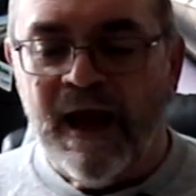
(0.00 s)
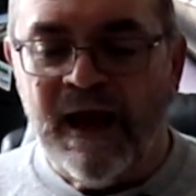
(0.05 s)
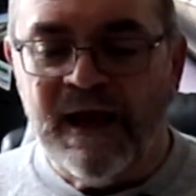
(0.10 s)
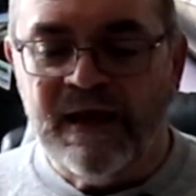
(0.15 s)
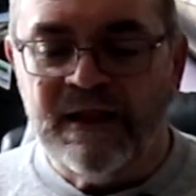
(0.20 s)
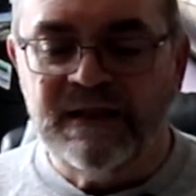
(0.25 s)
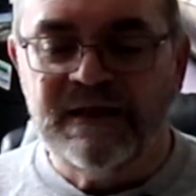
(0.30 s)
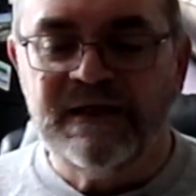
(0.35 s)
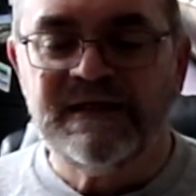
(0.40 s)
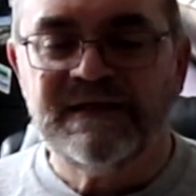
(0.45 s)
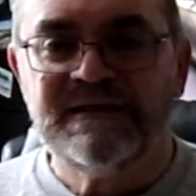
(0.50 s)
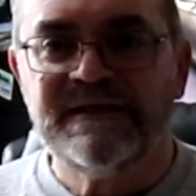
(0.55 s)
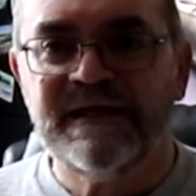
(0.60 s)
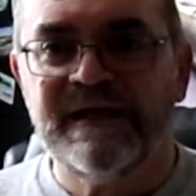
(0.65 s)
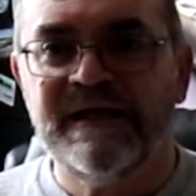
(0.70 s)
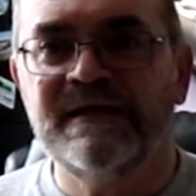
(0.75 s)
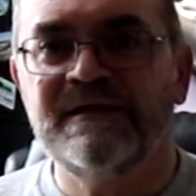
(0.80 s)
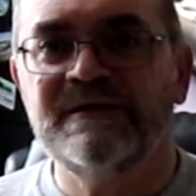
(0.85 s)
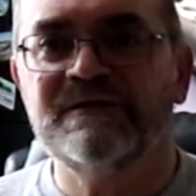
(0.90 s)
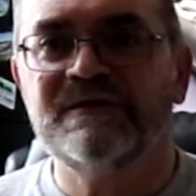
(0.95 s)
And
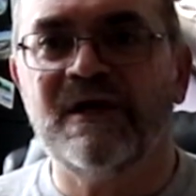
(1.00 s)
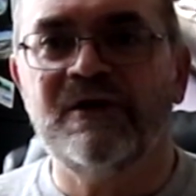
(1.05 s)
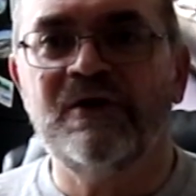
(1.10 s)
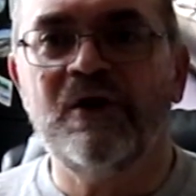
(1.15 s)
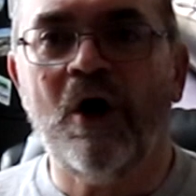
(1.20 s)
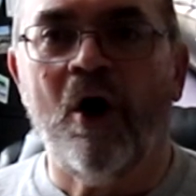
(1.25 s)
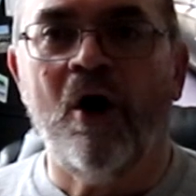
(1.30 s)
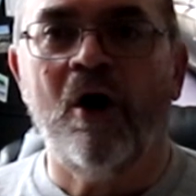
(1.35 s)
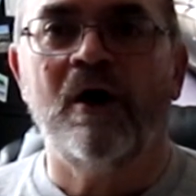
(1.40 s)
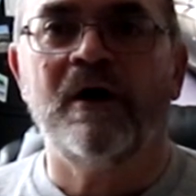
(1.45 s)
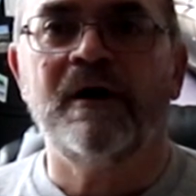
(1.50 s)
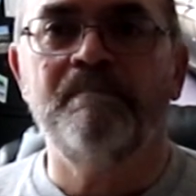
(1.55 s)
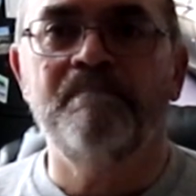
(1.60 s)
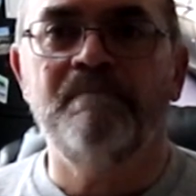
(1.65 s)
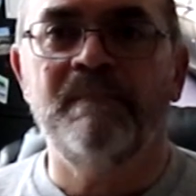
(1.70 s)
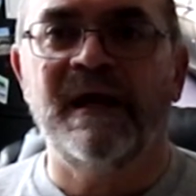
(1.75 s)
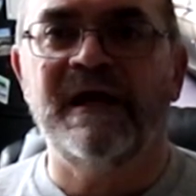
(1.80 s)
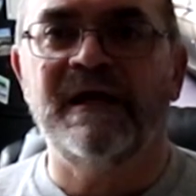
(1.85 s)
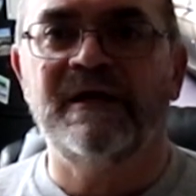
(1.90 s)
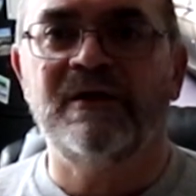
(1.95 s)
this is an
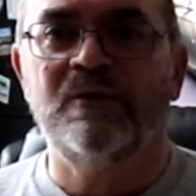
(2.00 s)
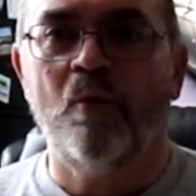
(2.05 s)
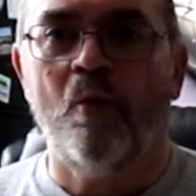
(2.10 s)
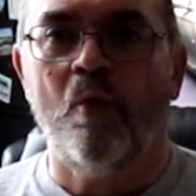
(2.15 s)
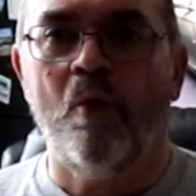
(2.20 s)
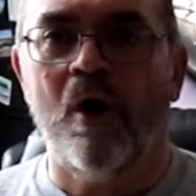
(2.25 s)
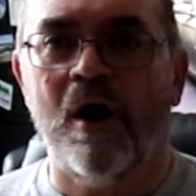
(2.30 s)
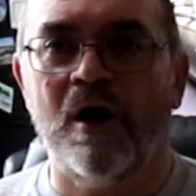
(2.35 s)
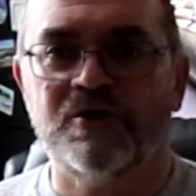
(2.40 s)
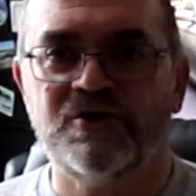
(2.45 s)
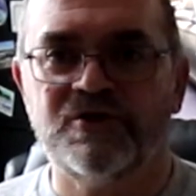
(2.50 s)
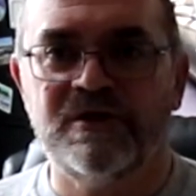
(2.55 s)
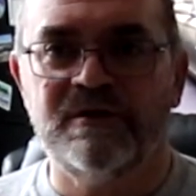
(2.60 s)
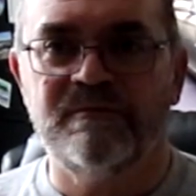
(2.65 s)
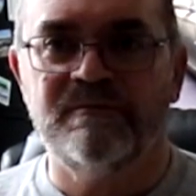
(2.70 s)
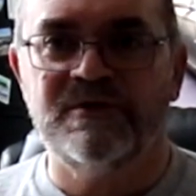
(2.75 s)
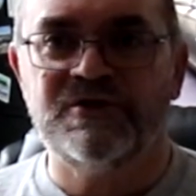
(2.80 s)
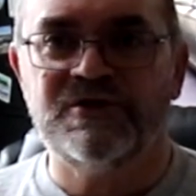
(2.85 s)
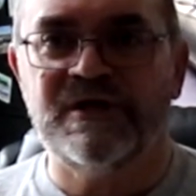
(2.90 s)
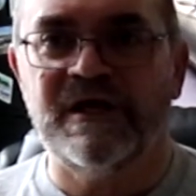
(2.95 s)
automated
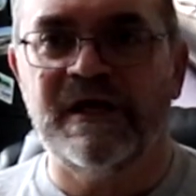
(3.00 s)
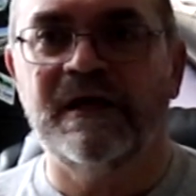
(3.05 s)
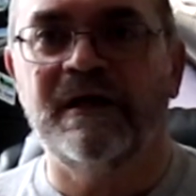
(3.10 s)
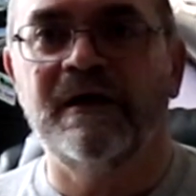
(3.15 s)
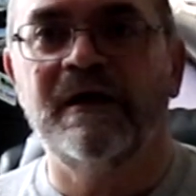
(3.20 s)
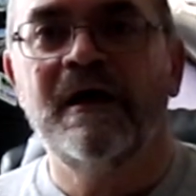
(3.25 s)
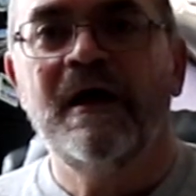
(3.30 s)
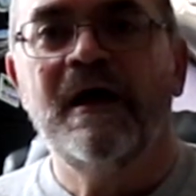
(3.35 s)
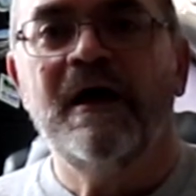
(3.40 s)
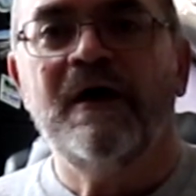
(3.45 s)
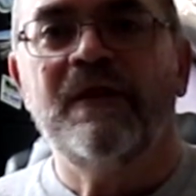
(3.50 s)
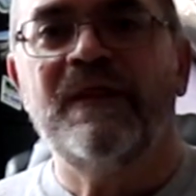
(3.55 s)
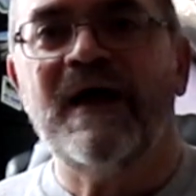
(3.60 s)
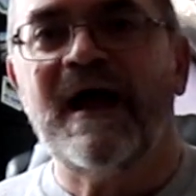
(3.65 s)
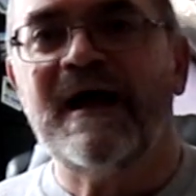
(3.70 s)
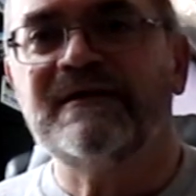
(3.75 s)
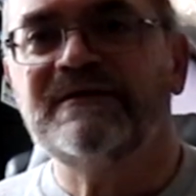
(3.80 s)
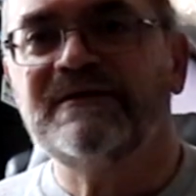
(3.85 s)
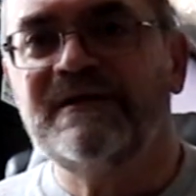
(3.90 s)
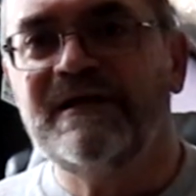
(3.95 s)
washing machine.
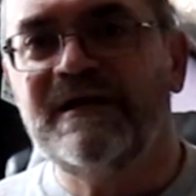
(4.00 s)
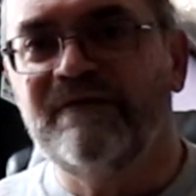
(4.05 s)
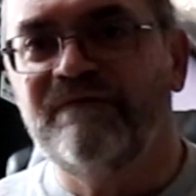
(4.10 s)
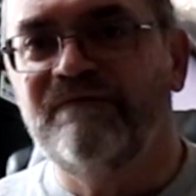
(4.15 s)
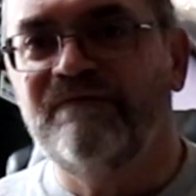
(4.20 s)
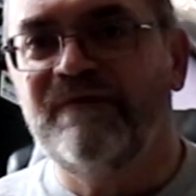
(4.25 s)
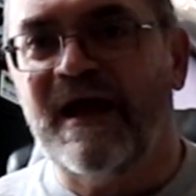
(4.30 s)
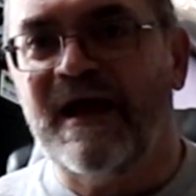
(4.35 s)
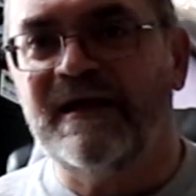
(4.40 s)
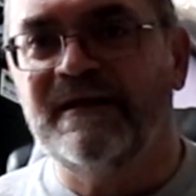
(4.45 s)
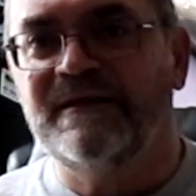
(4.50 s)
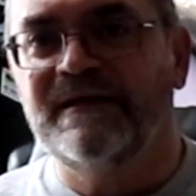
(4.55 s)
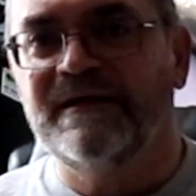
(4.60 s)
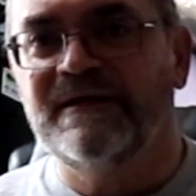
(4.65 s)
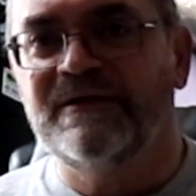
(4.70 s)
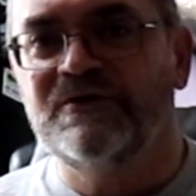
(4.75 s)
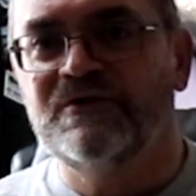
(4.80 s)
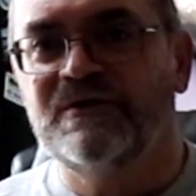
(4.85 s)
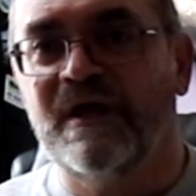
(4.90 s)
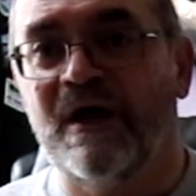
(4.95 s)
That's the
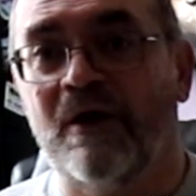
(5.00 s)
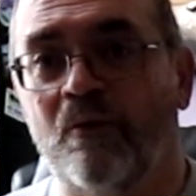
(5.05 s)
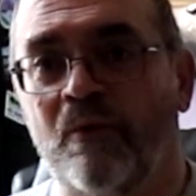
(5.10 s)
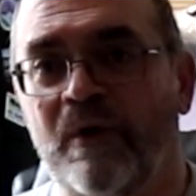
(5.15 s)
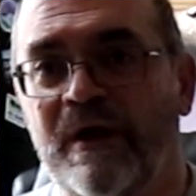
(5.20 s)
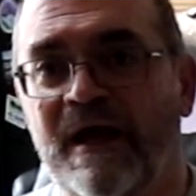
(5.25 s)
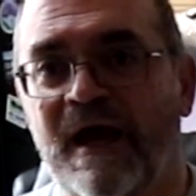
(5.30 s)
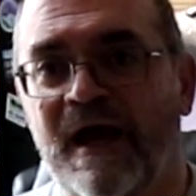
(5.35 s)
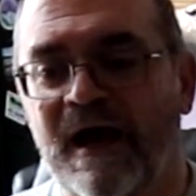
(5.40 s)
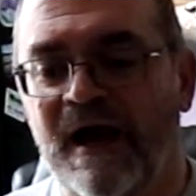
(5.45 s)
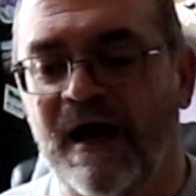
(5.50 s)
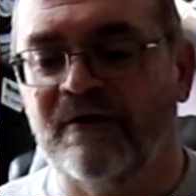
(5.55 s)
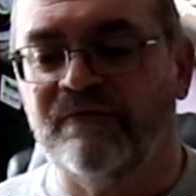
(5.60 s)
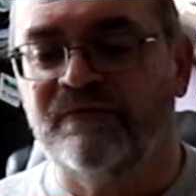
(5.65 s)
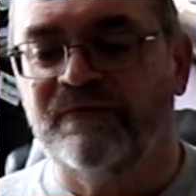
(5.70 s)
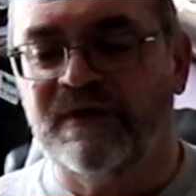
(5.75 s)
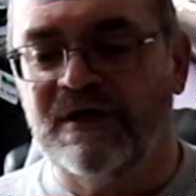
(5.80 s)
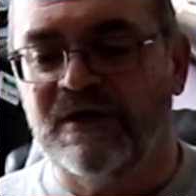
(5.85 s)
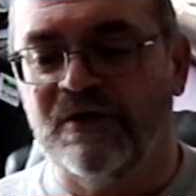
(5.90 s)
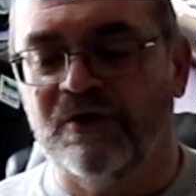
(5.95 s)
advantage that we
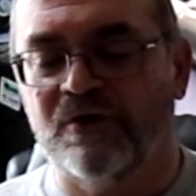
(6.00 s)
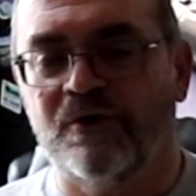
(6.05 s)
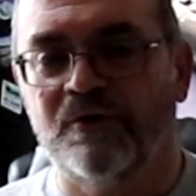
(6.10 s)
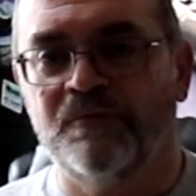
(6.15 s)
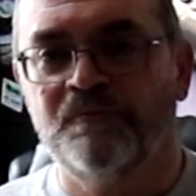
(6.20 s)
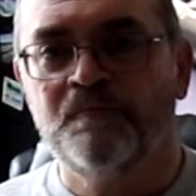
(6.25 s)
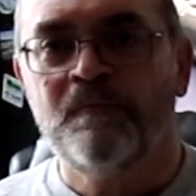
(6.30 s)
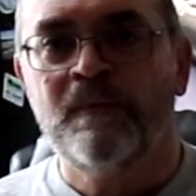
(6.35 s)
have here.